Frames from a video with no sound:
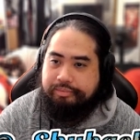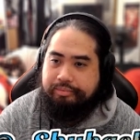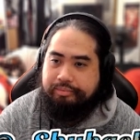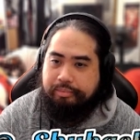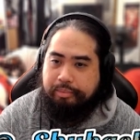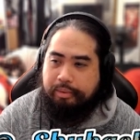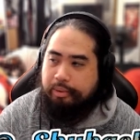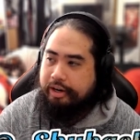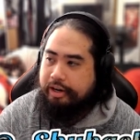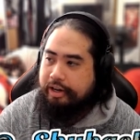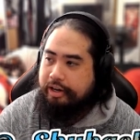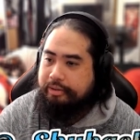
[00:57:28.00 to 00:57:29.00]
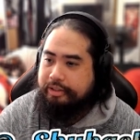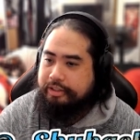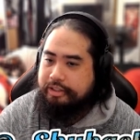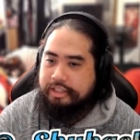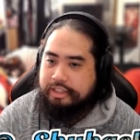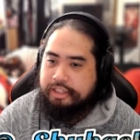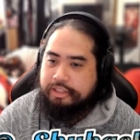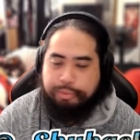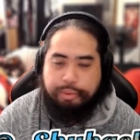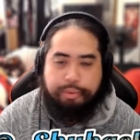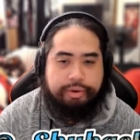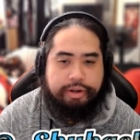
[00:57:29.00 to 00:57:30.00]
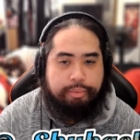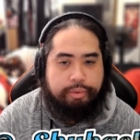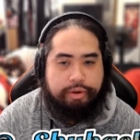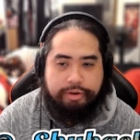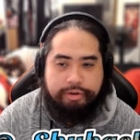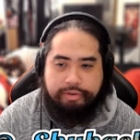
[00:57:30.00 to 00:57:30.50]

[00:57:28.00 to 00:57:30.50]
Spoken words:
But right now, it's ruining what...